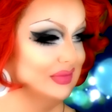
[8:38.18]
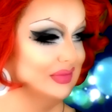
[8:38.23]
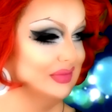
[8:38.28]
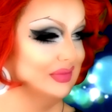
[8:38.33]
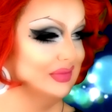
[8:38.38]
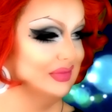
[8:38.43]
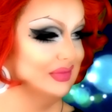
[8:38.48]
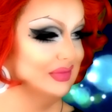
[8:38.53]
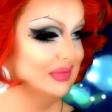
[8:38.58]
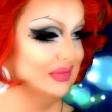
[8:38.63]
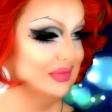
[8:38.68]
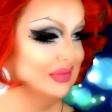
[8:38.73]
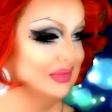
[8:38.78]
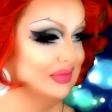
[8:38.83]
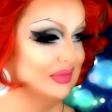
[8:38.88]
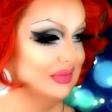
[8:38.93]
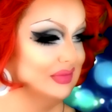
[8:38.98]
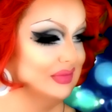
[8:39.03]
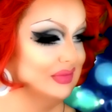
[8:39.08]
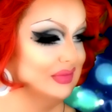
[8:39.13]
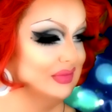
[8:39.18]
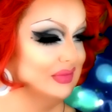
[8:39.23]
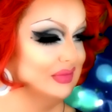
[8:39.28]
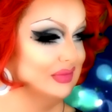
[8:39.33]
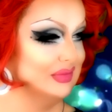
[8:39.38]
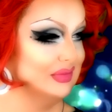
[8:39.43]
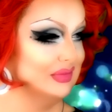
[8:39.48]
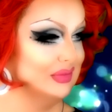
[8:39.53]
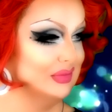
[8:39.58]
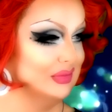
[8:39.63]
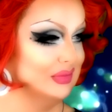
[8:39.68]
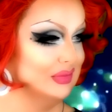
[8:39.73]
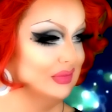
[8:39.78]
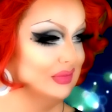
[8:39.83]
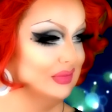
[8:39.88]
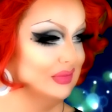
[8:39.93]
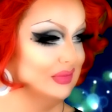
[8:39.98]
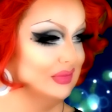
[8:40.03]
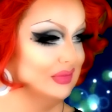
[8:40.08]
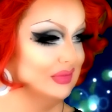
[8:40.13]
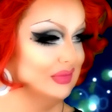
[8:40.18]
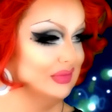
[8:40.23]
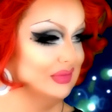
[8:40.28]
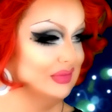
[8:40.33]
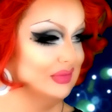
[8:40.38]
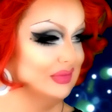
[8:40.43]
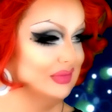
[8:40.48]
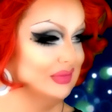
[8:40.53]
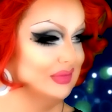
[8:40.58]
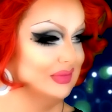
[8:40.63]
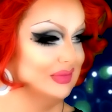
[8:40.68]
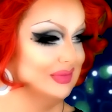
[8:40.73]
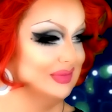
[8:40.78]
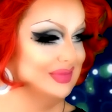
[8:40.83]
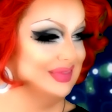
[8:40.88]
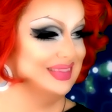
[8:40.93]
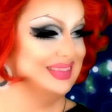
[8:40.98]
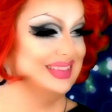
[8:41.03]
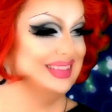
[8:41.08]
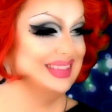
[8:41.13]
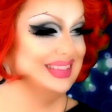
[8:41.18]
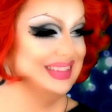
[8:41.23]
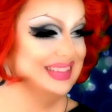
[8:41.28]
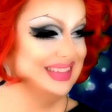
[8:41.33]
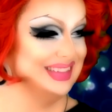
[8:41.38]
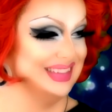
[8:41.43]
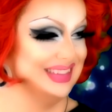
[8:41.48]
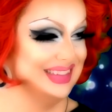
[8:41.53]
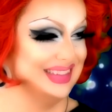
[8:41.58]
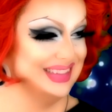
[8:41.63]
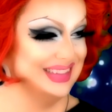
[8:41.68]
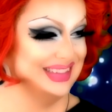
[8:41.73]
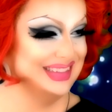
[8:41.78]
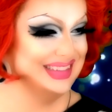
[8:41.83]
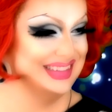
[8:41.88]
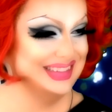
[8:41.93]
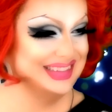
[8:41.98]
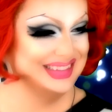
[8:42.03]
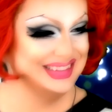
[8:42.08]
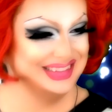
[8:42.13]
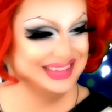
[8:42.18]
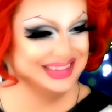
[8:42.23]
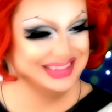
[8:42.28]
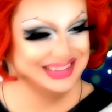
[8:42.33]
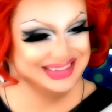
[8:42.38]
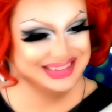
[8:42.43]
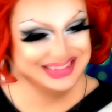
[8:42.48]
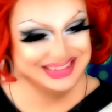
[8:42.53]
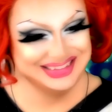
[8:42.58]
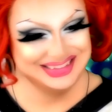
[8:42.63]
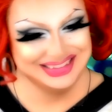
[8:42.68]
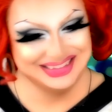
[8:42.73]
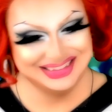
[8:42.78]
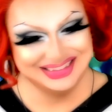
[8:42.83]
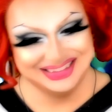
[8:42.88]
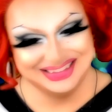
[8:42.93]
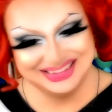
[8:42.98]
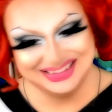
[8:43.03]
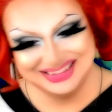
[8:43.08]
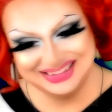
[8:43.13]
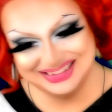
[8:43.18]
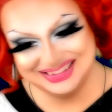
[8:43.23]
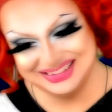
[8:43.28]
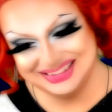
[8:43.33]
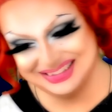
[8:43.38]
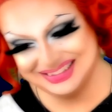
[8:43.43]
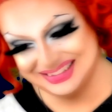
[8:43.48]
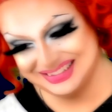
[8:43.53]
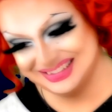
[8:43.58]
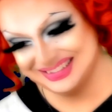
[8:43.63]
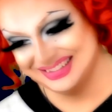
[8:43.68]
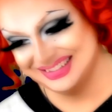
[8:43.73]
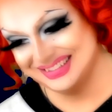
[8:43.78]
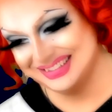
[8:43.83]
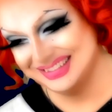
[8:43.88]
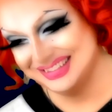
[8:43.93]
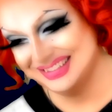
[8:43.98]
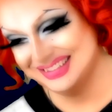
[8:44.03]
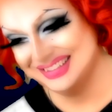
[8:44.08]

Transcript: This person isn't speaking.